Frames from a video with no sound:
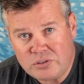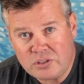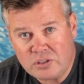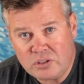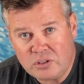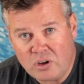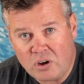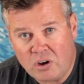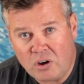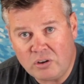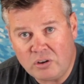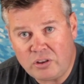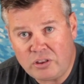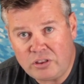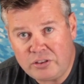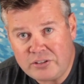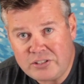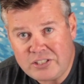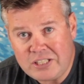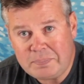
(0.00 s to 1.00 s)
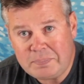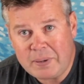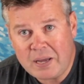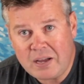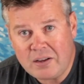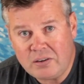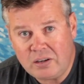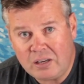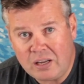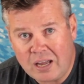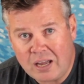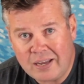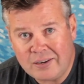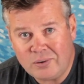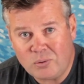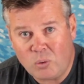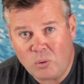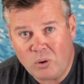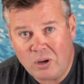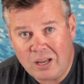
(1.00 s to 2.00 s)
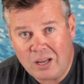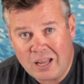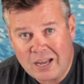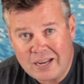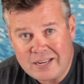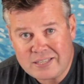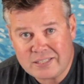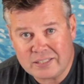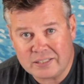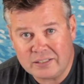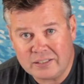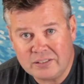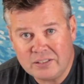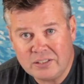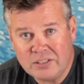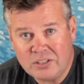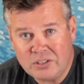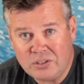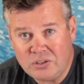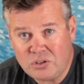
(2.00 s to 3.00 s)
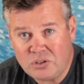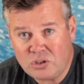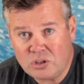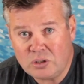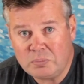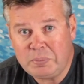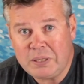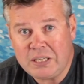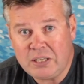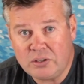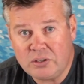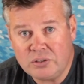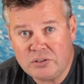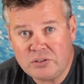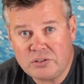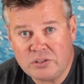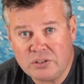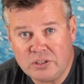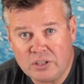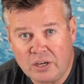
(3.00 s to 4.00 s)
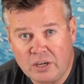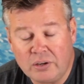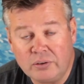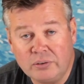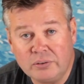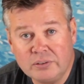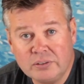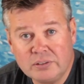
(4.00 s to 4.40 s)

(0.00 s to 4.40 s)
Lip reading: the knot on 30-pound line or lighter, you should be good to go.